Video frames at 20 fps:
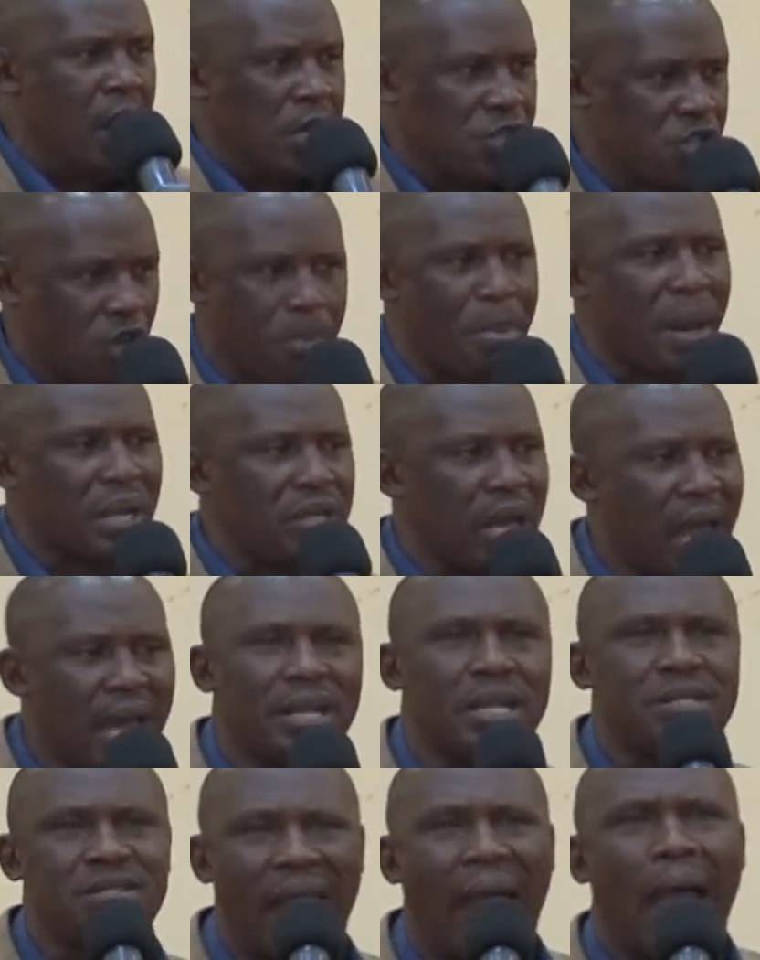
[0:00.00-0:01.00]
So that
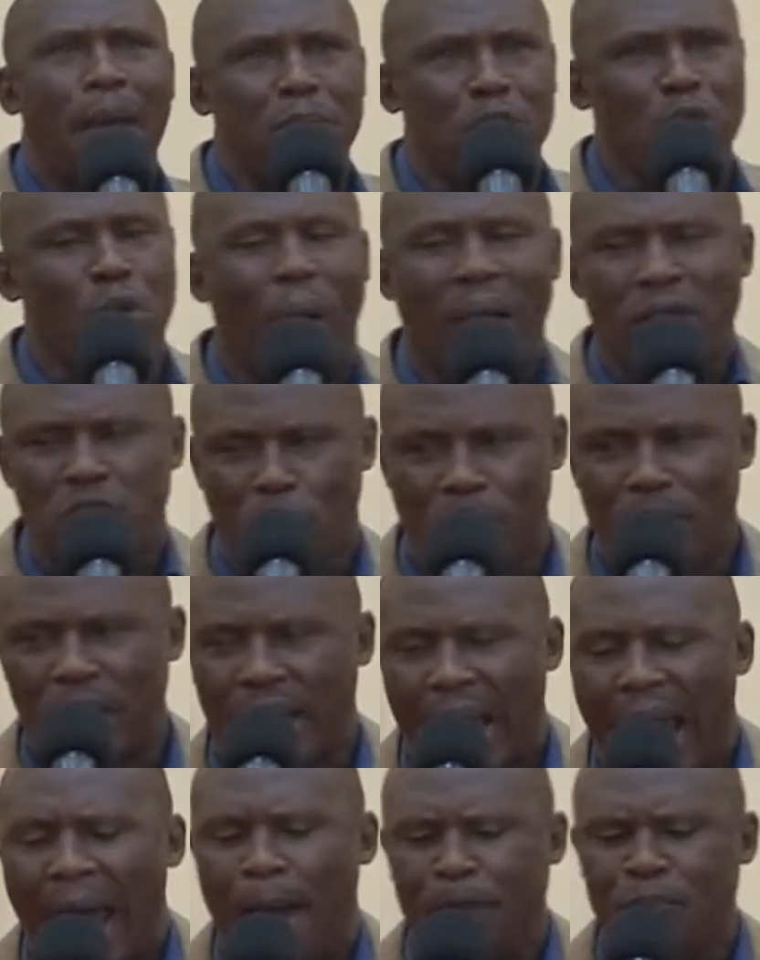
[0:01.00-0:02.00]
anytime you want to
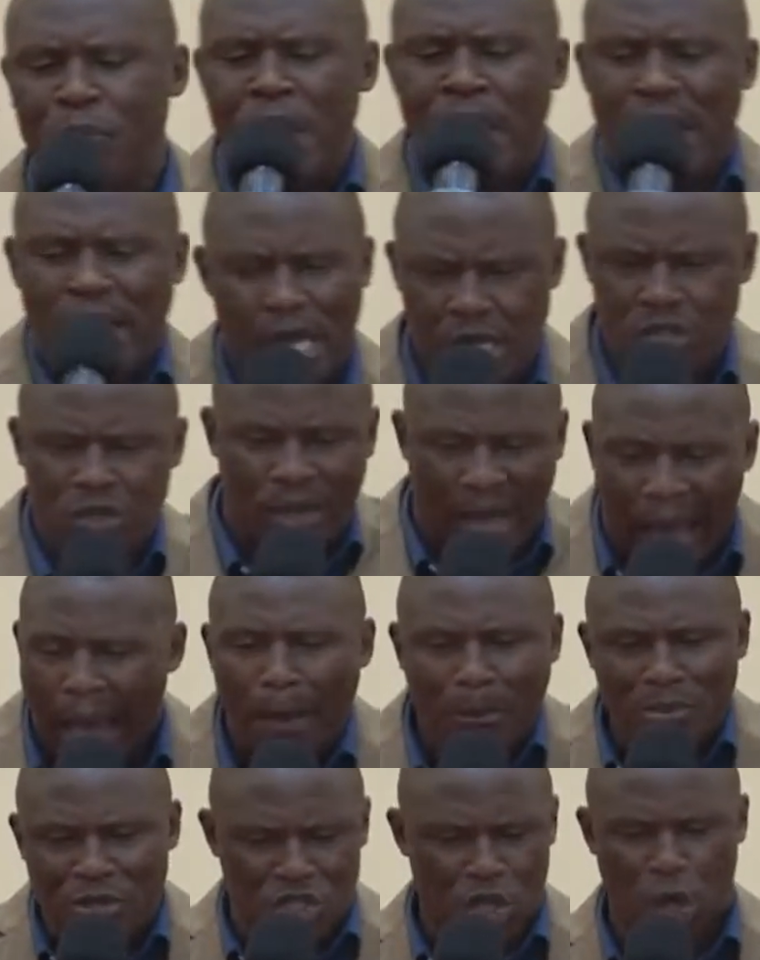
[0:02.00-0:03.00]
become, it
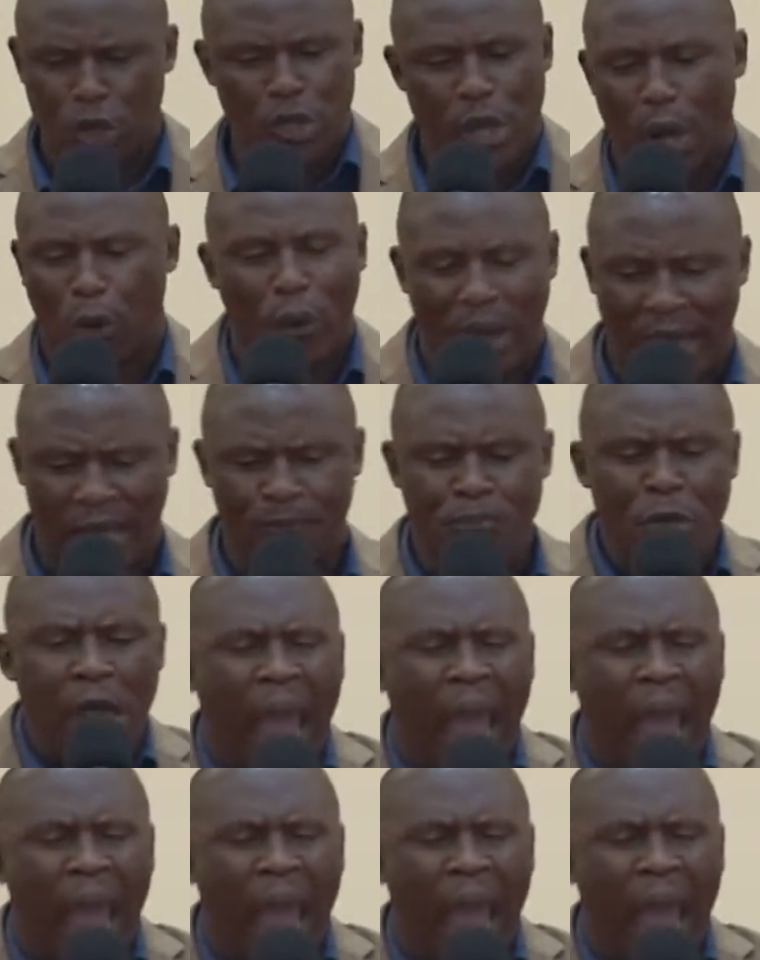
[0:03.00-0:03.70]
comes on your way